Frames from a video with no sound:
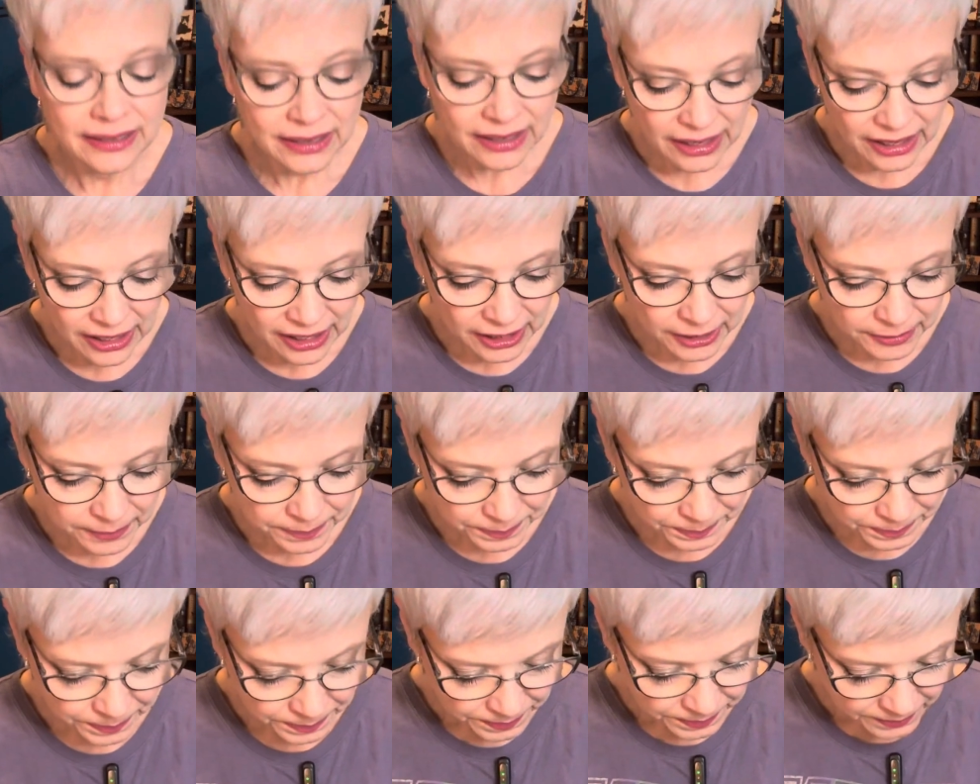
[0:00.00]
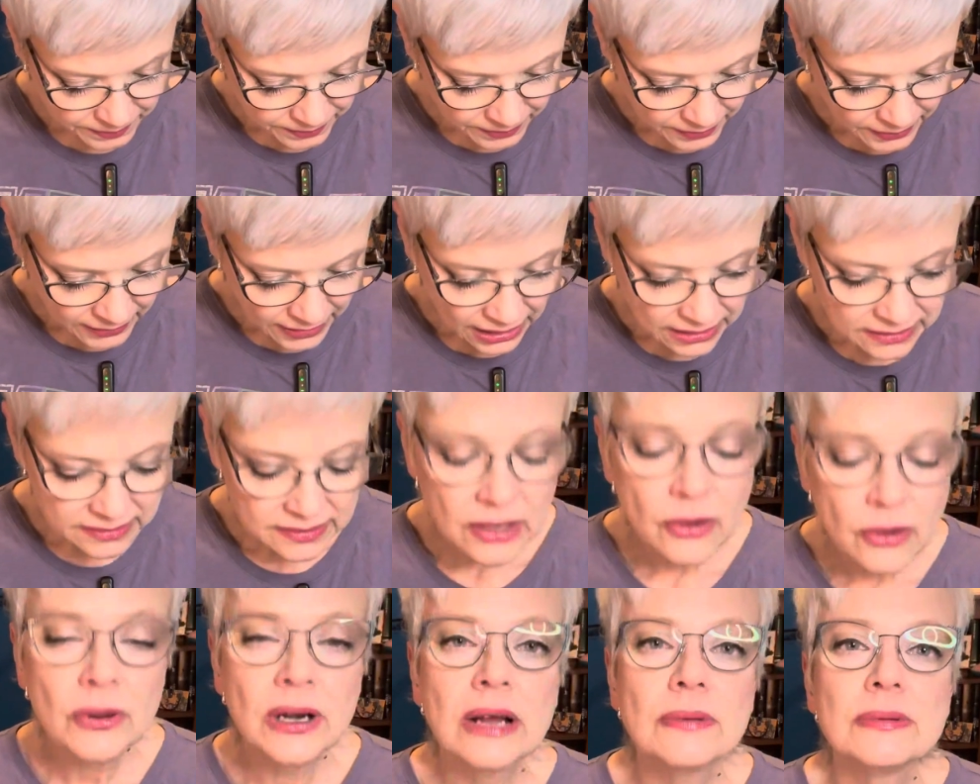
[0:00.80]

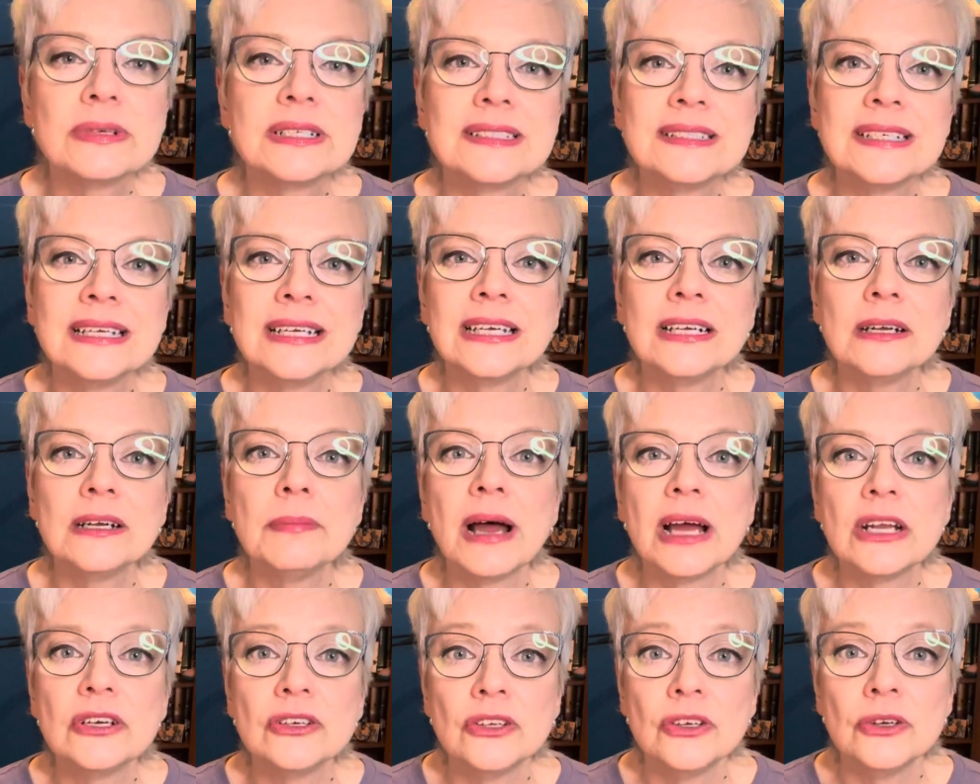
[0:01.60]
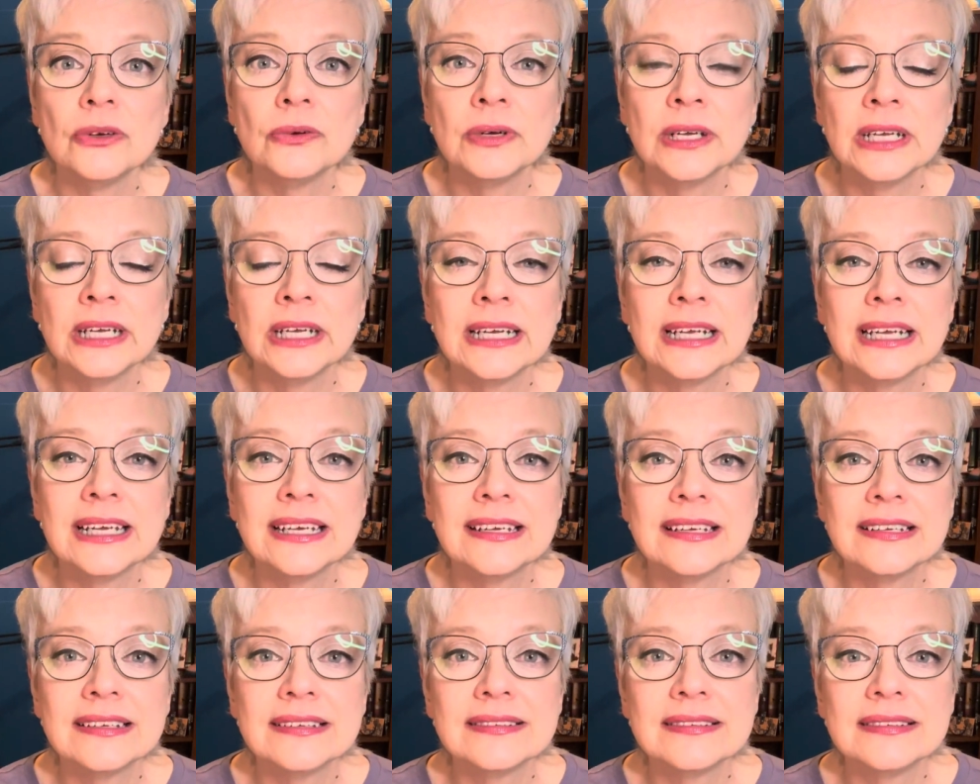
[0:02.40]
So what I was thinking about doing
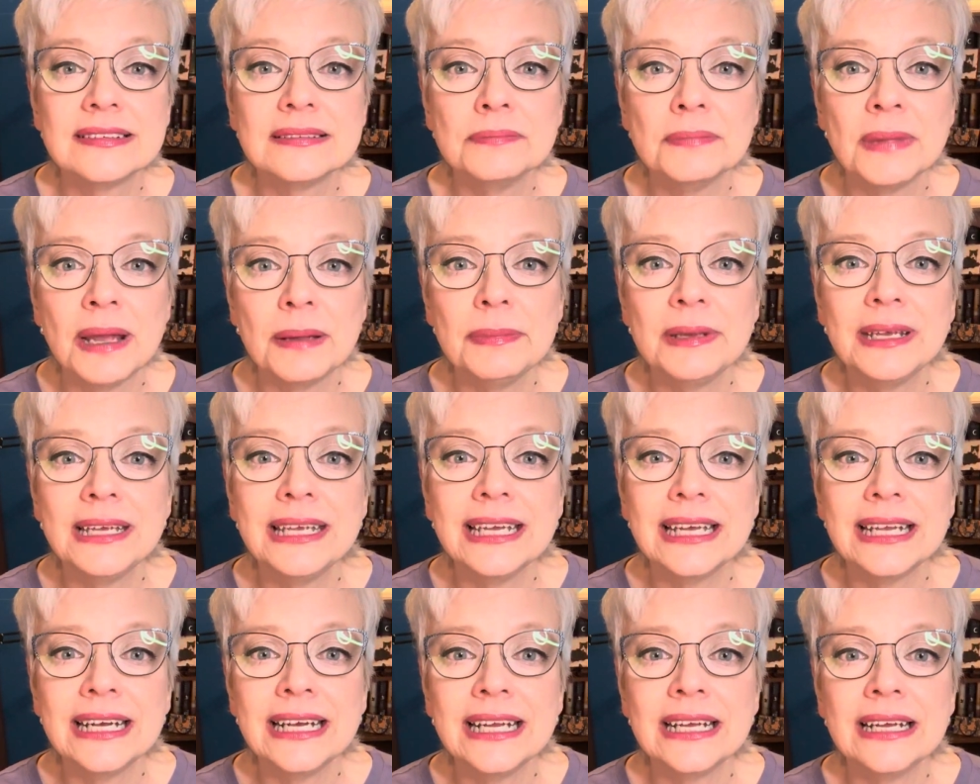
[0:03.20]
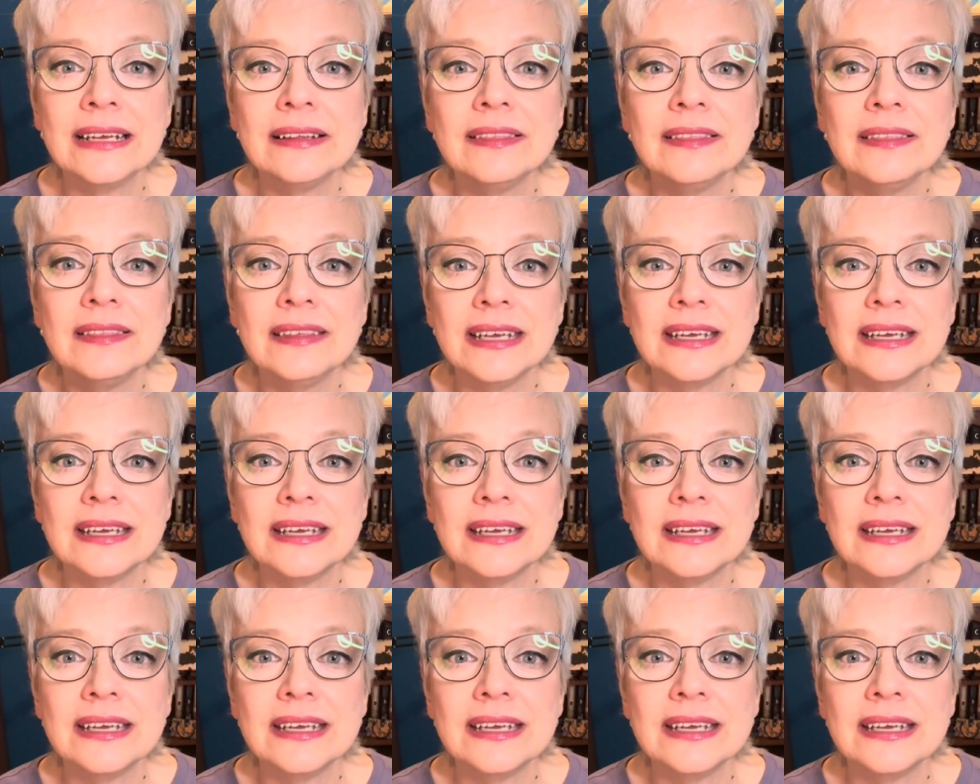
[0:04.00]
is maybe getting